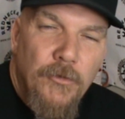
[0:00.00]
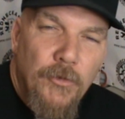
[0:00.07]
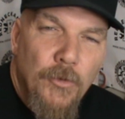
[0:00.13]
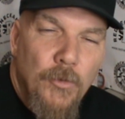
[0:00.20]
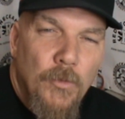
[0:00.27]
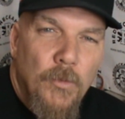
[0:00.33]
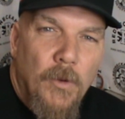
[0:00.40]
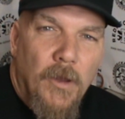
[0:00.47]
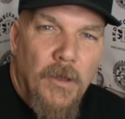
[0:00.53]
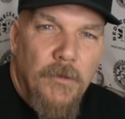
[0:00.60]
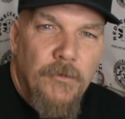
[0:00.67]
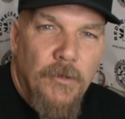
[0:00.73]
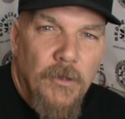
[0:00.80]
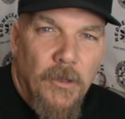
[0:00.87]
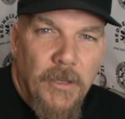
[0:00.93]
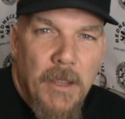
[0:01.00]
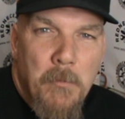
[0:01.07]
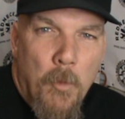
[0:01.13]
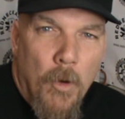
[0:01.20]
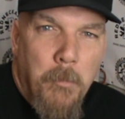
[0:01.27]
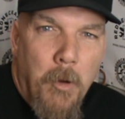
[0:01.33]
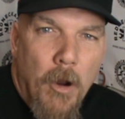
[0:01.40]
to look
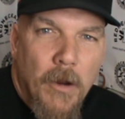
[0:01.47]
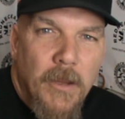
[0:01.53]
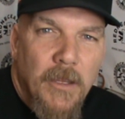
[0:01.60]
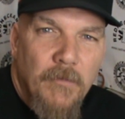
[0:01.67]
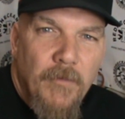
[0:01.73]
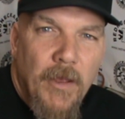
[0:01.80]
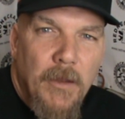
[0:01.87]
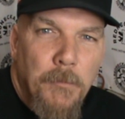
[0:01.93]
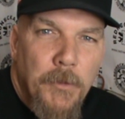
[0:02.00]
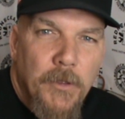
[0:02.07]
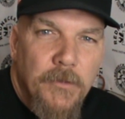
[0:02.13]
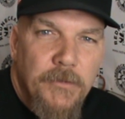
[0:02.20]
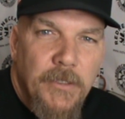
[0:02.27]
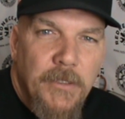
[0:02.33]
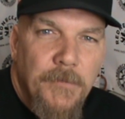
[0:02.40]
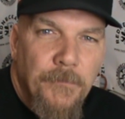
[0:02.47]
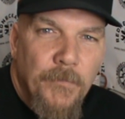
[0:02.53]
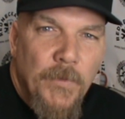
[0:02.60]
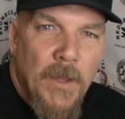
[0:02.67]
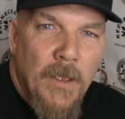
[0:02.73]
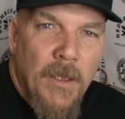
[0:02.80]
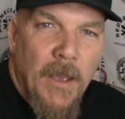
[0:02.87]
at more parking availability.
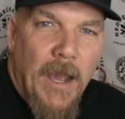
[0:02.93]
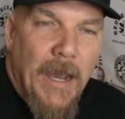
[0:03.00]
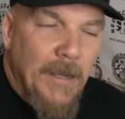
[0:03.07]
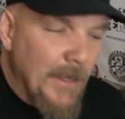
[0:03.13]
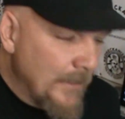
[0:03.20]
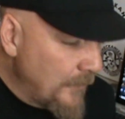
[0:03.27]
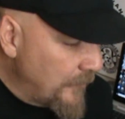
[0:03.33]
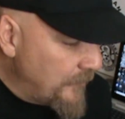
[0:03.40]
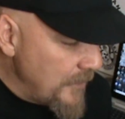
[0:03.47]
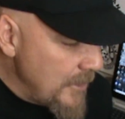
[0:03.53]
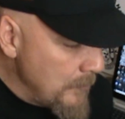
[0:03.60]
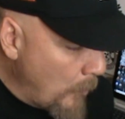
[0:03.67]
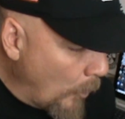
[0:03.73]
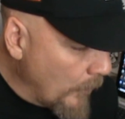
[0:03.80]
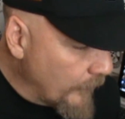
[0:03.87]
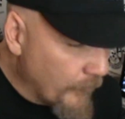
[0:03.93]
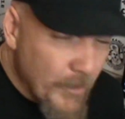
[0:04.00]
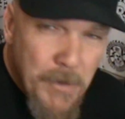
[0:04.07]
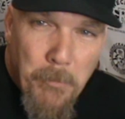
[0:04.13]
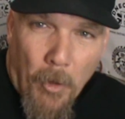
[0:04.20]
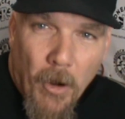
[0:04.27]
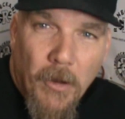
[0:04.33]
I'd like to see more
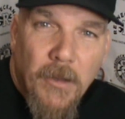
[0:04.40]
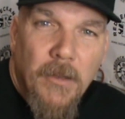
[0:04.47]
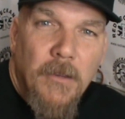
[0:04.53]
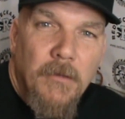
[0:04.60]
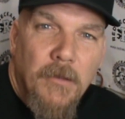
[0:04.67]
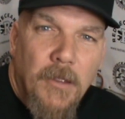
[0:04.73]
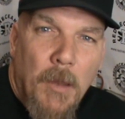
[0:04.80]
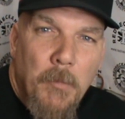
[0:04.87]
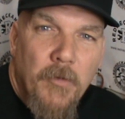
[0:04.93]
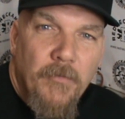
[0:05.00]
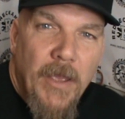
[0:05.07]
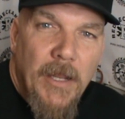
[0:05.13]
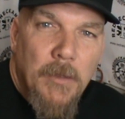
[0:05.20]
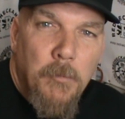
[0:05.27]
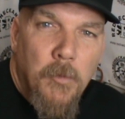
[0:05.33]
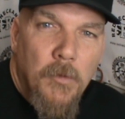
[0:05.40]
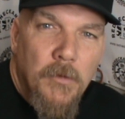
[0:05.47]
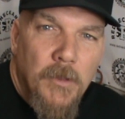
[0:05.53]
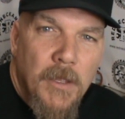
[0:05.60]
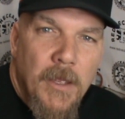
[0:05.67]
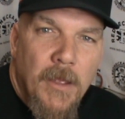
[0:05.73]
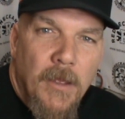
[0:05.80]
free parking come
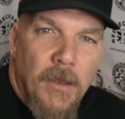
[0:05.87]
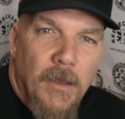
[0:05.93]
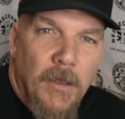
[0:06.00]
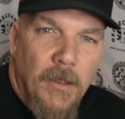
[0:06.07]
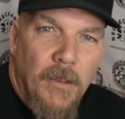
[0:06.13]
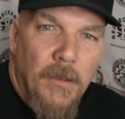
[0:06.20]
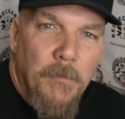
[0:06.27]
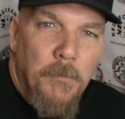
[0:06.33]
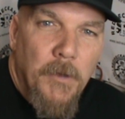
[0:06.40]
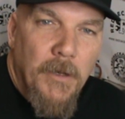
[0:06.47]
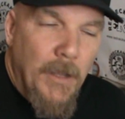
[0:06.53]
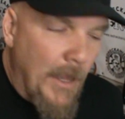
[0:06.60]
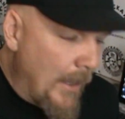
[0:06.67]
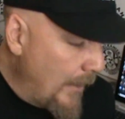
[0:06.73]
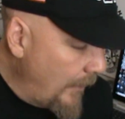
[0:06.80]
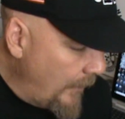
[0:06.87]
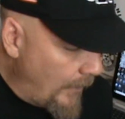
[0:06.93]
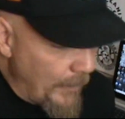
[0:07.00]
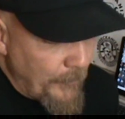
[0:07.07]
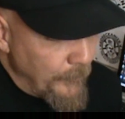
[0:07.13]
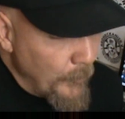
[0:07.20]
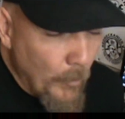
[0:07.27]
available. But
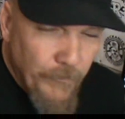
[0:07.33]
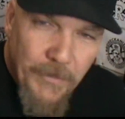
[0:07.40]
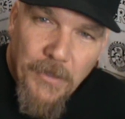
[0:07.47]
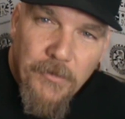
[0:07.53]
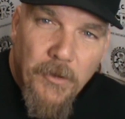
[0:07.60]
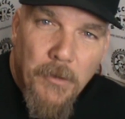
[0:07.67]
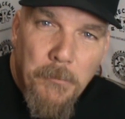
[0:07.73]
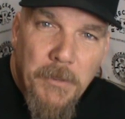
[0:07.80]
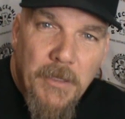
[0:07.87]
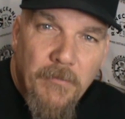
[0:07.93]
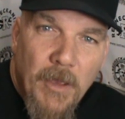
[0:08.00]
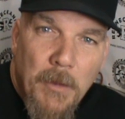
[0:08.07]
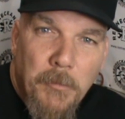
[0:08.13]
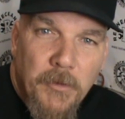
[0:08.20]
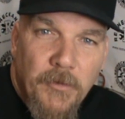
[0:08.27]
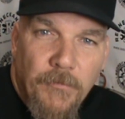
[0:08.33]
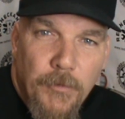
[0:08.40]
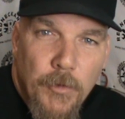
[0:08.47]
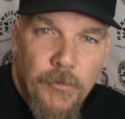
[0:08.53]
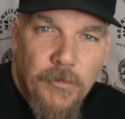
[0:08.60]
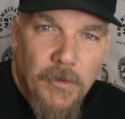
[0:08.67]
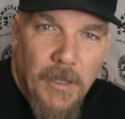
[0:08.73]
I don't know if that's going to be available in the
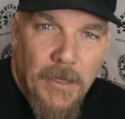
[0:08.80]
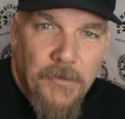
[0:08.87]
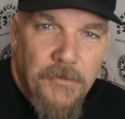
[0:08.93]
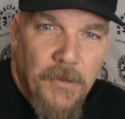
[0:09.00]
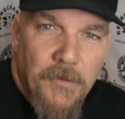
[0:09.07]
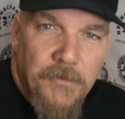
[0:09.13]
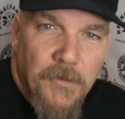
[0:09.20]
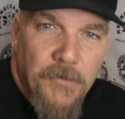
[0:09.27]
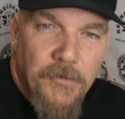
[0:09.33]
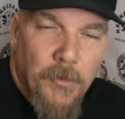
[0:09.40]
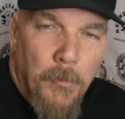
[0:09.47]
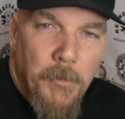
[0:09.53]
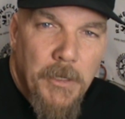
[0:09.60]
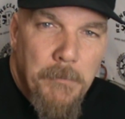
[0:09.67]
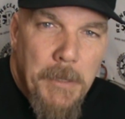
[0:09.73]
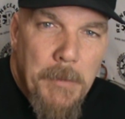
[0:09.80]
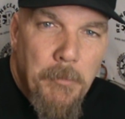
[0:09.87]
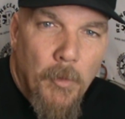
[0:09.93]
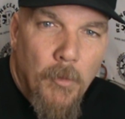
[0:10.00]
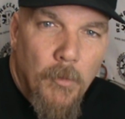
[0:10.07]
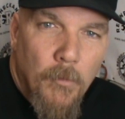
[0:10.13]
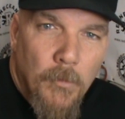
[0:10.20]
future. Like I said, since so many
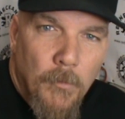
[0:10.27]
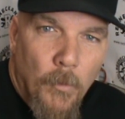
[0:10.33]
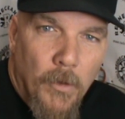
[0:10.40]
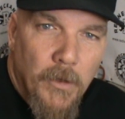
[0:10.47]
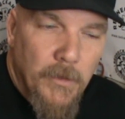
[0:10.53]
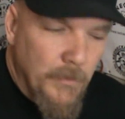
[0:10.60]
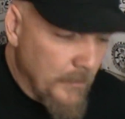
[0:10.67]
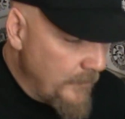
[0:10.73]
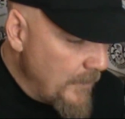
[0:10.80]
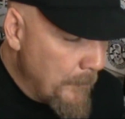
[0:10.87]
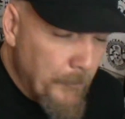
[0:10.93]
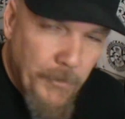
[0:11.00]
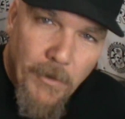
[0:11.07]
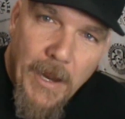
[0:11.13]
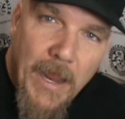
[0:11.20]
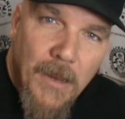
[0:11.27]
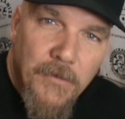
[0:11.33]
people want to dip their